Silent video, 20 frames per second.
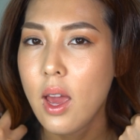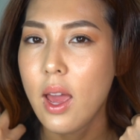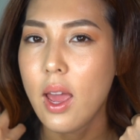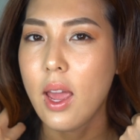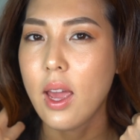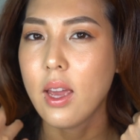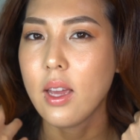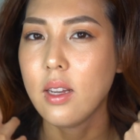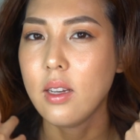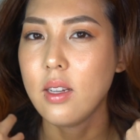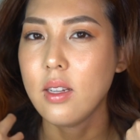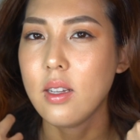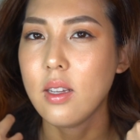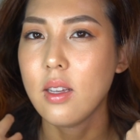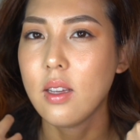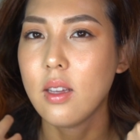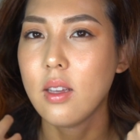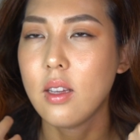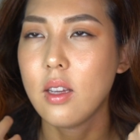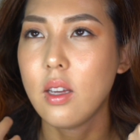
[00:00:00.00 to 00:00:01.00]
and
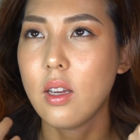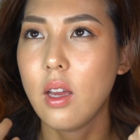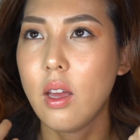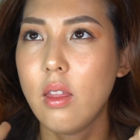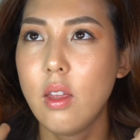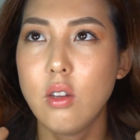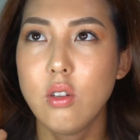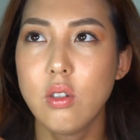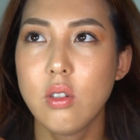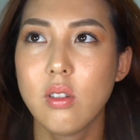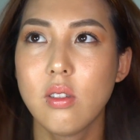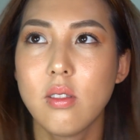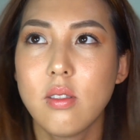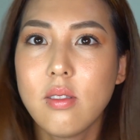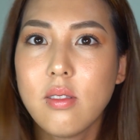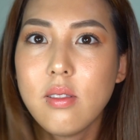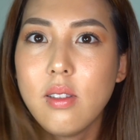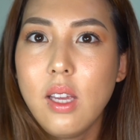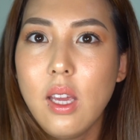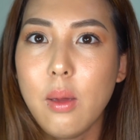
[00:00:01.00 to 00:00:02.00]
then you
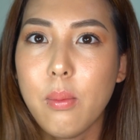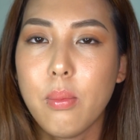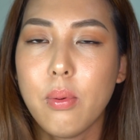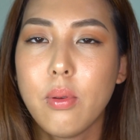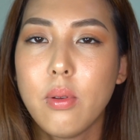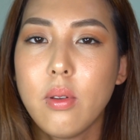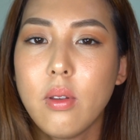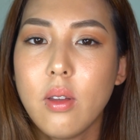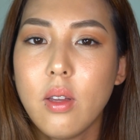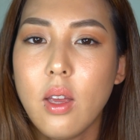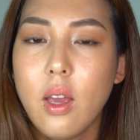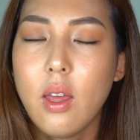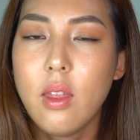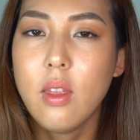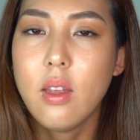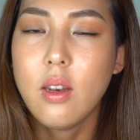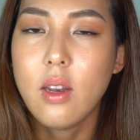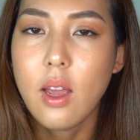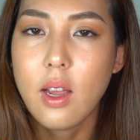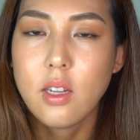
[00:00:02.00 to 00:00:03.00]
just sleep.
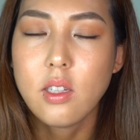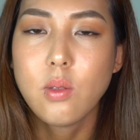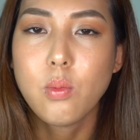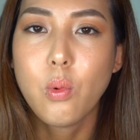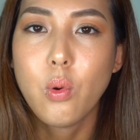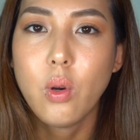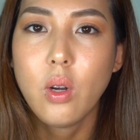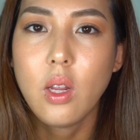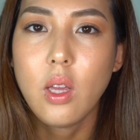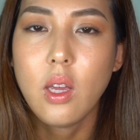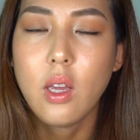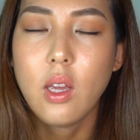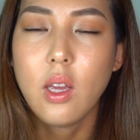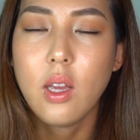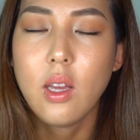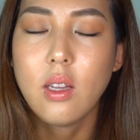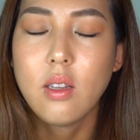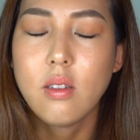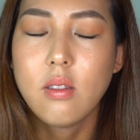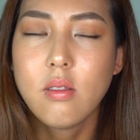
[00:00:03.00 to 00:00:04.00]
And the next morning
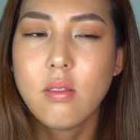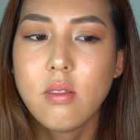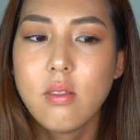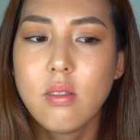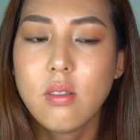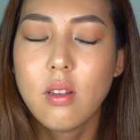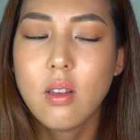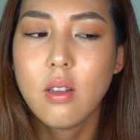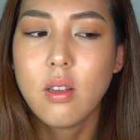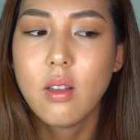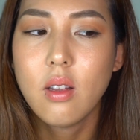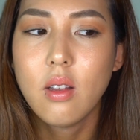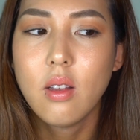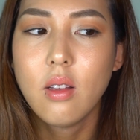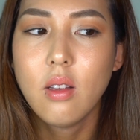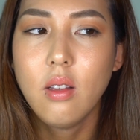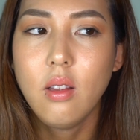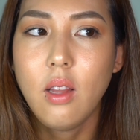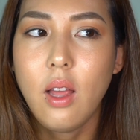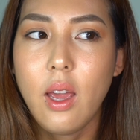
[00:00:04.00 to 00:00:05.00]
it's
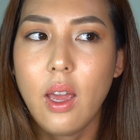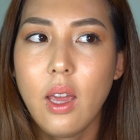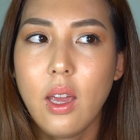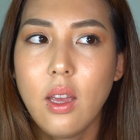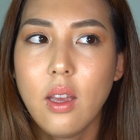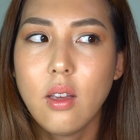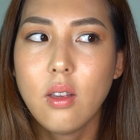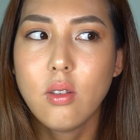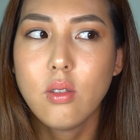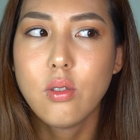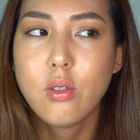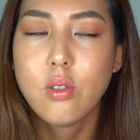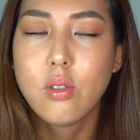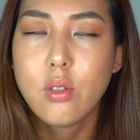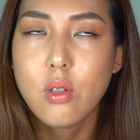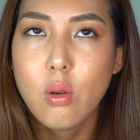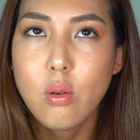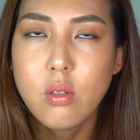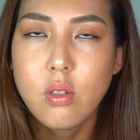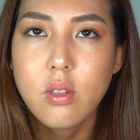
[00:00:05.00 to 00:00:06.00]
like
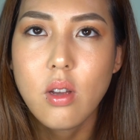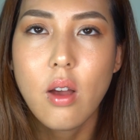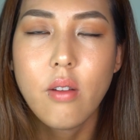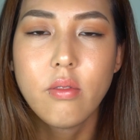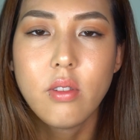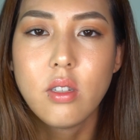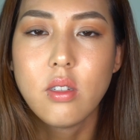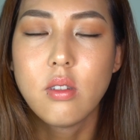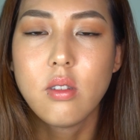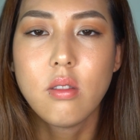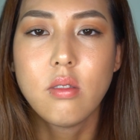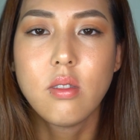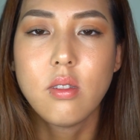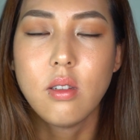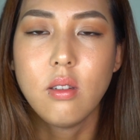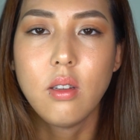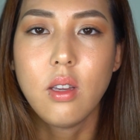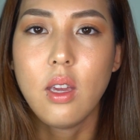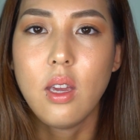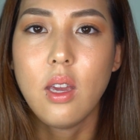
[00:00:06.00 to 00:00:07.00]
so soft and so
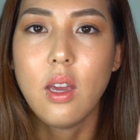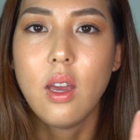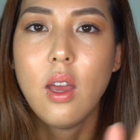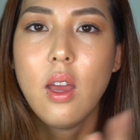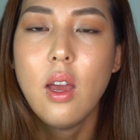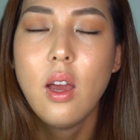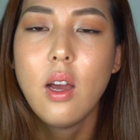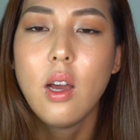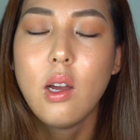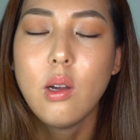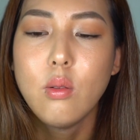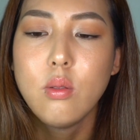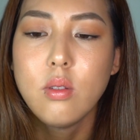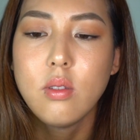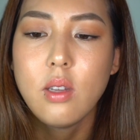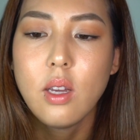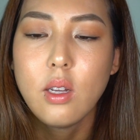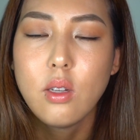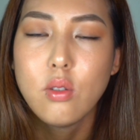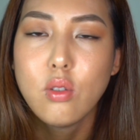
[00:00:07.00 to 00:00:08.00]
silky. I
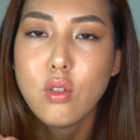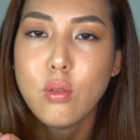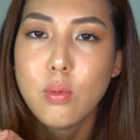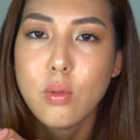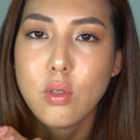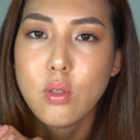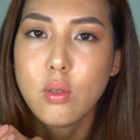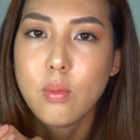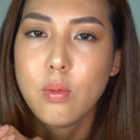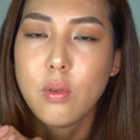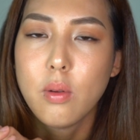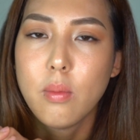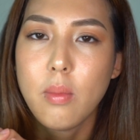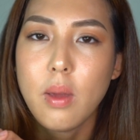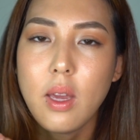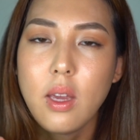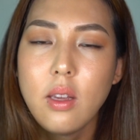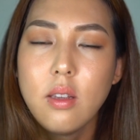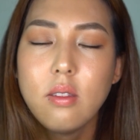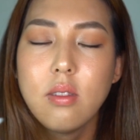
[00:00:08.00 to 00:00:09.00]
was like super
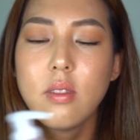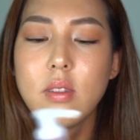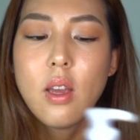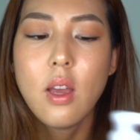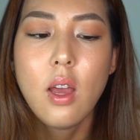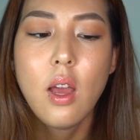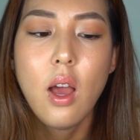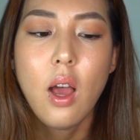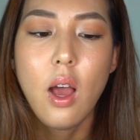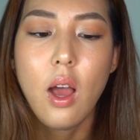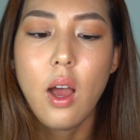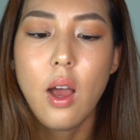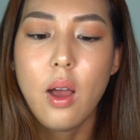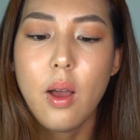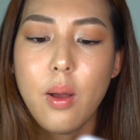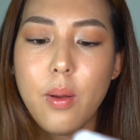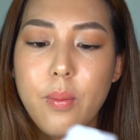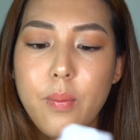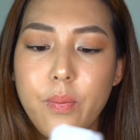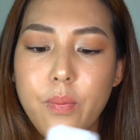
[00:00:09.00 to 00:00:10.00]
amazed.
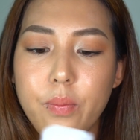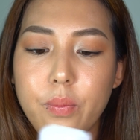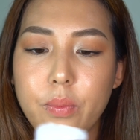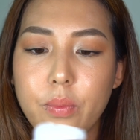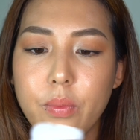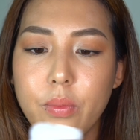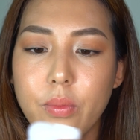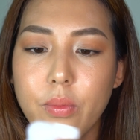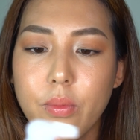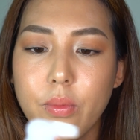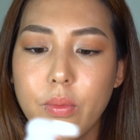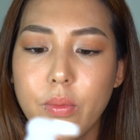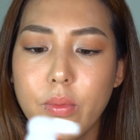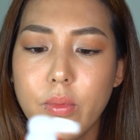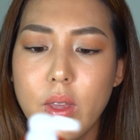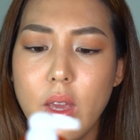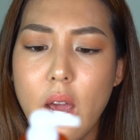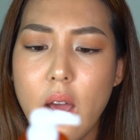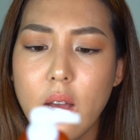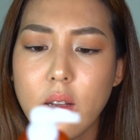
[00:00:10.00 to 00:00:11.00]

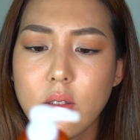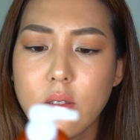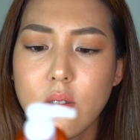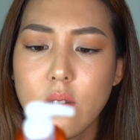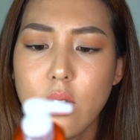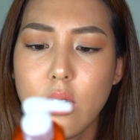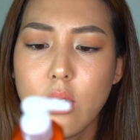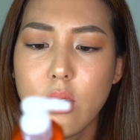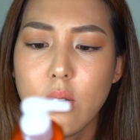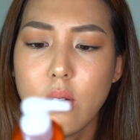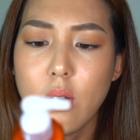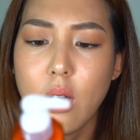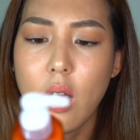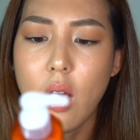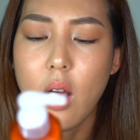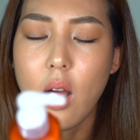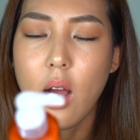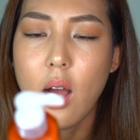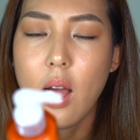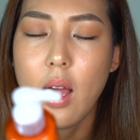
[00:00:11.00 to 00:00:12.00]
Yeah, so
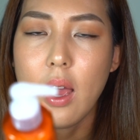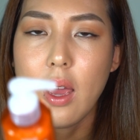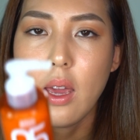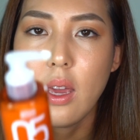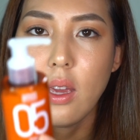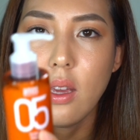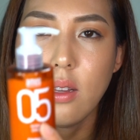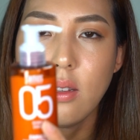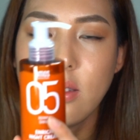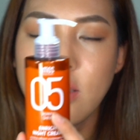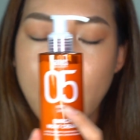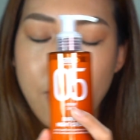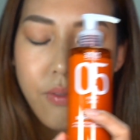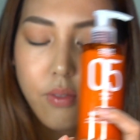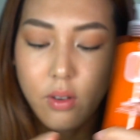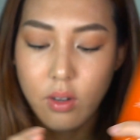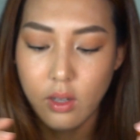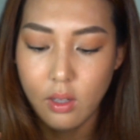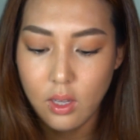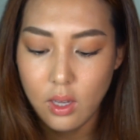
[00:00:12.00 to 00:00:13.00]
I
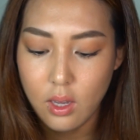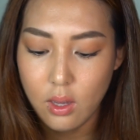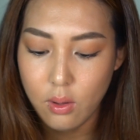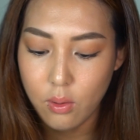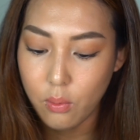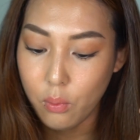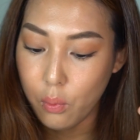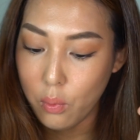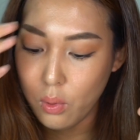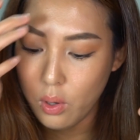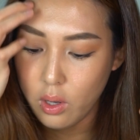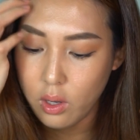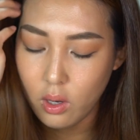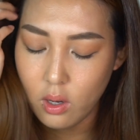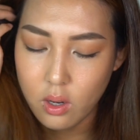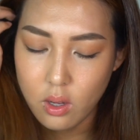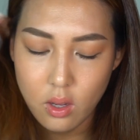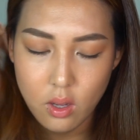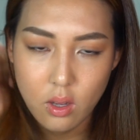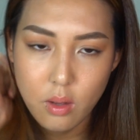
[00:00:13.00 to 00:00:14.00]
definitely
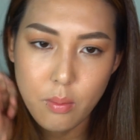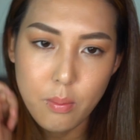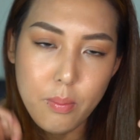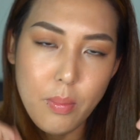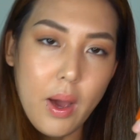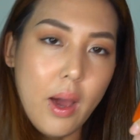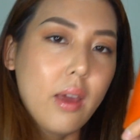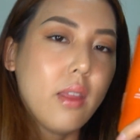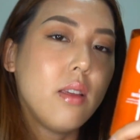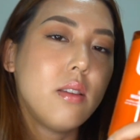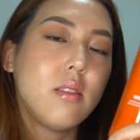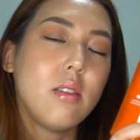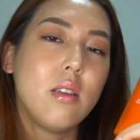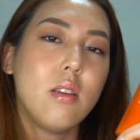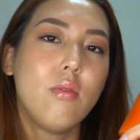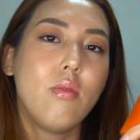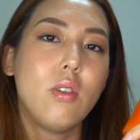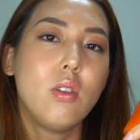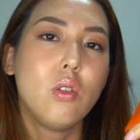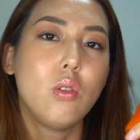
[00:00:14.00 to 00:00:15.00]
would buy this
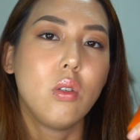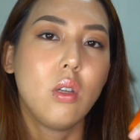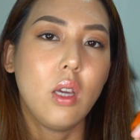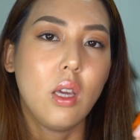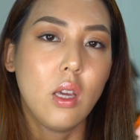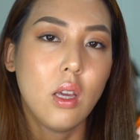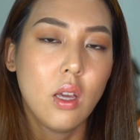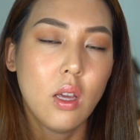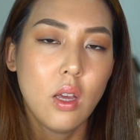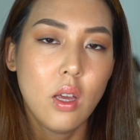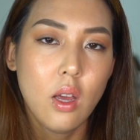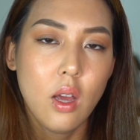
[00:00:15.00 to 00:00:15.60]
individually.